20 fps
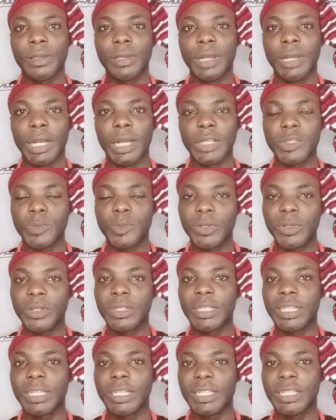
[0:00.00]
are
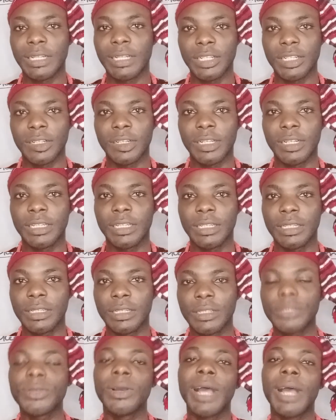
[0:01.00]
spoken internationally.
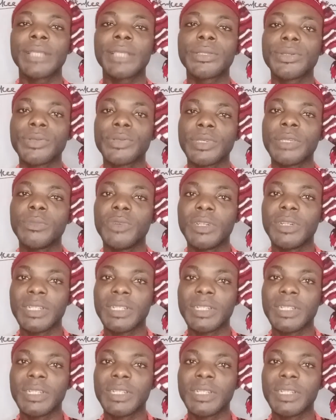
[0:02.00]
So Asusu Igbo